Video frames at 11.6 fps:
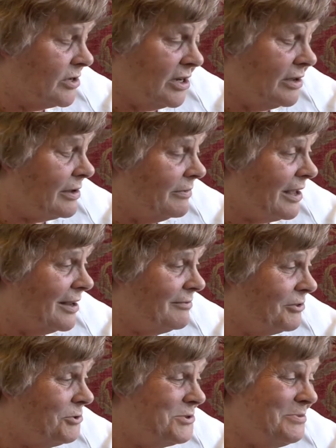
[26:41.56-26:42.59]
No, I
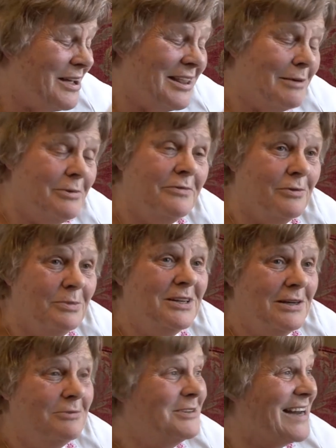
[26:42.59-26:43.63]
hadn't thought about that before, but
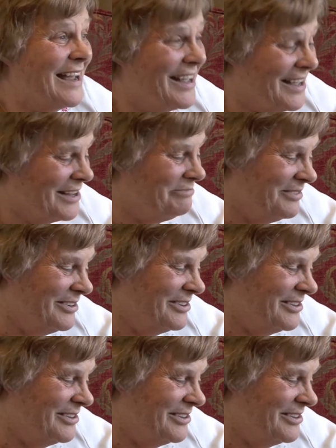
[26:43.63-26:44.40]
it looks like him.